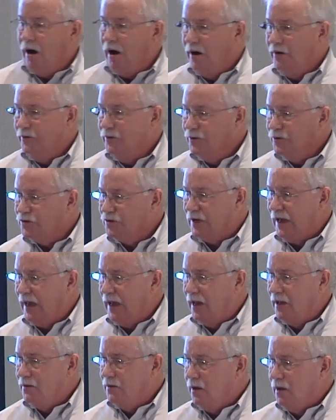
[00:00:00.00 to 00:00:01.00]

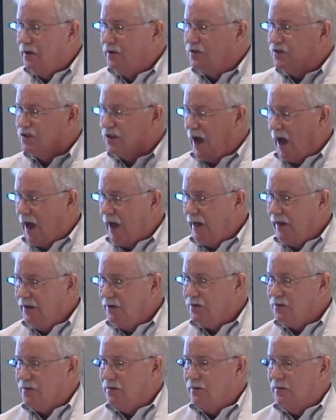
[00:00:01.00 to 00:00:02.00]
Understand,
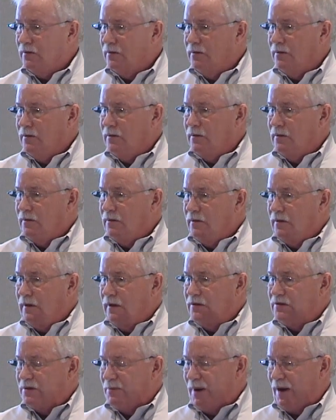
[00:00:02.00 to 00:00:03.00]
size
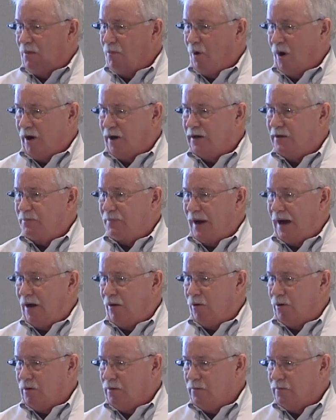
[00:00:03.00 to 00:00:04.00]
is about market
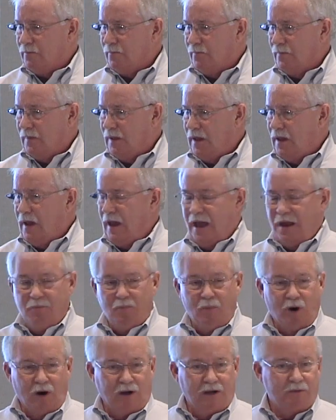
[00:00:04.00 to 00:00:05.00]
power,
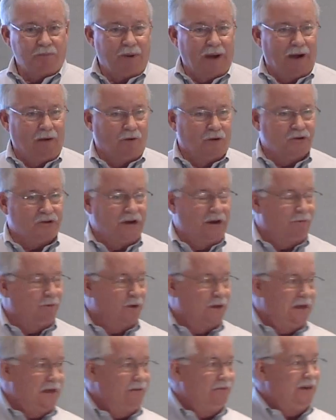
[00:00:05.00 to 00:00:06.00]
and market power is
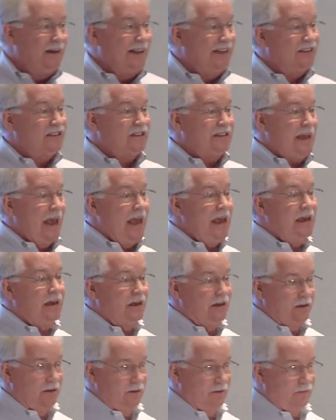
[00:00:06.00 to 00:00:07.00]
never given, it's
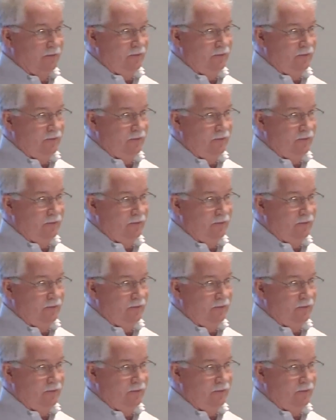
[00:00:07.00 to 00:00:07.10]
taken.